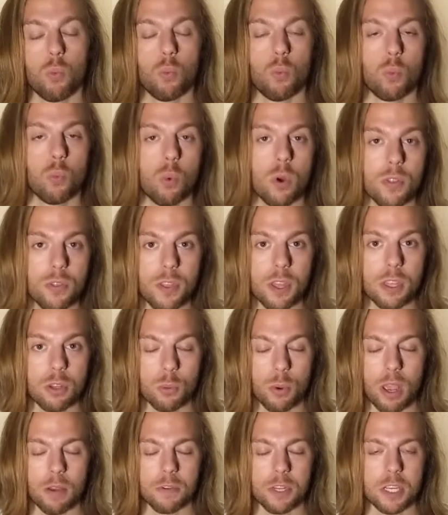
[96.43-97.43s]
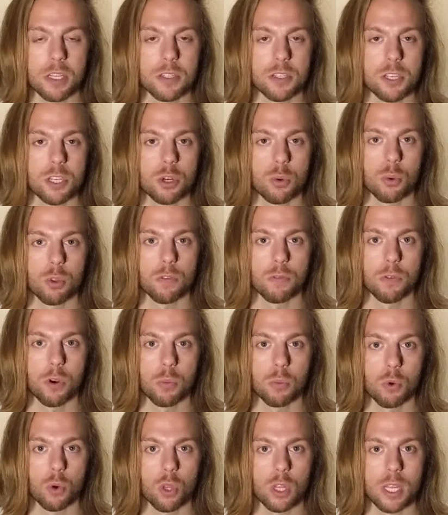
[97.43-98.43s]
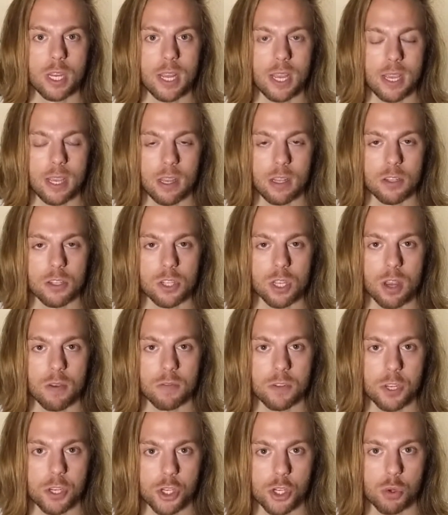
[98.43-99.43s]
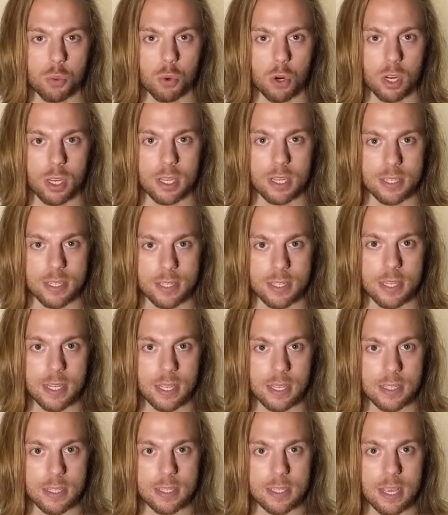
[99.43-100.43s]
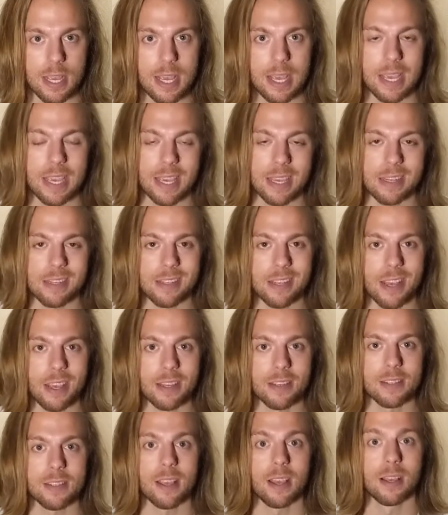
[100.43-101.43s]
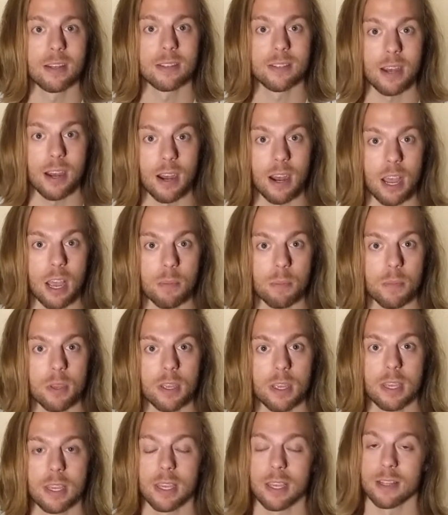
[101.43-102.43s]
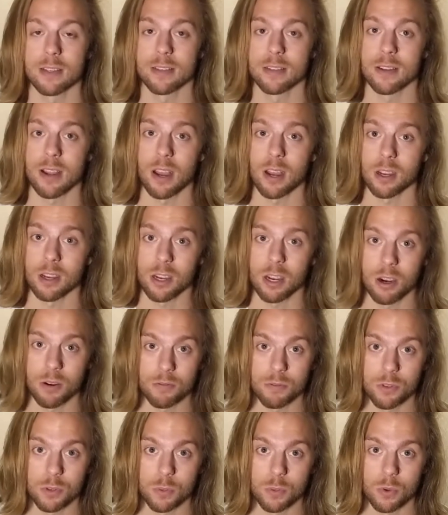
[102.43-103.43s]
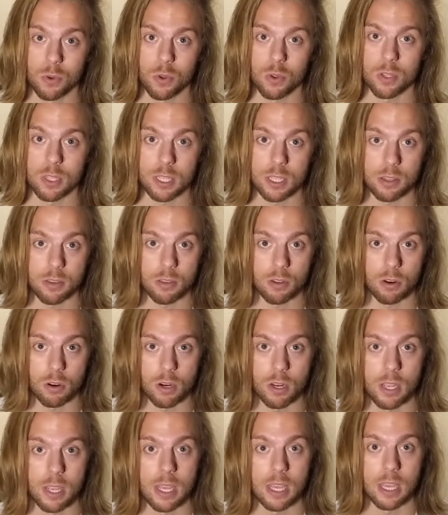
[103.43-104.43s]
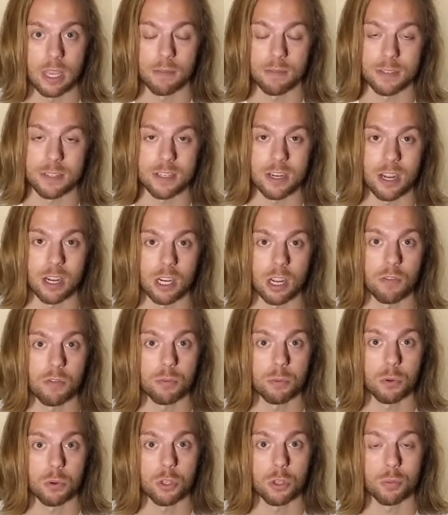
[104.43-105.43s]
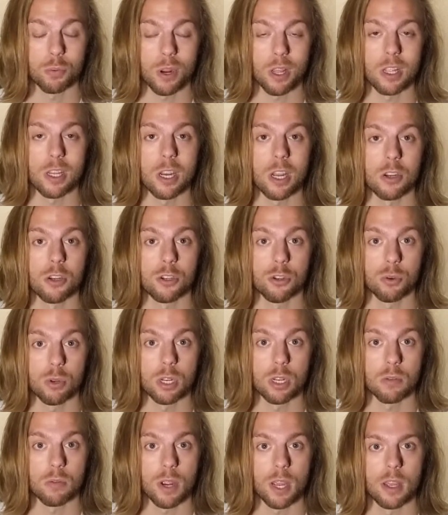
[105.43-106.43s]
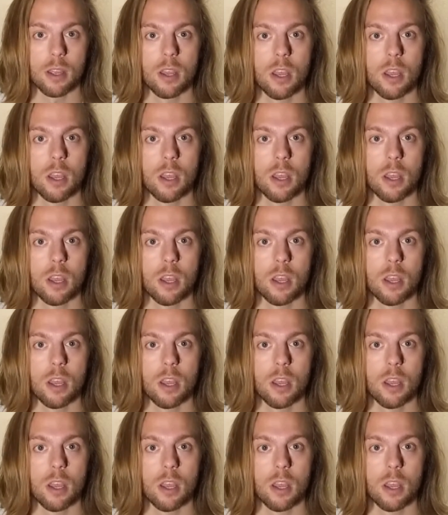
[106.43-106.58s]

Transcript: One thing that we have to consider with foam rolling and soft tissue work is this: it takes time. It's not comfortable either. If it's not comfortable, you're probably not doing it right.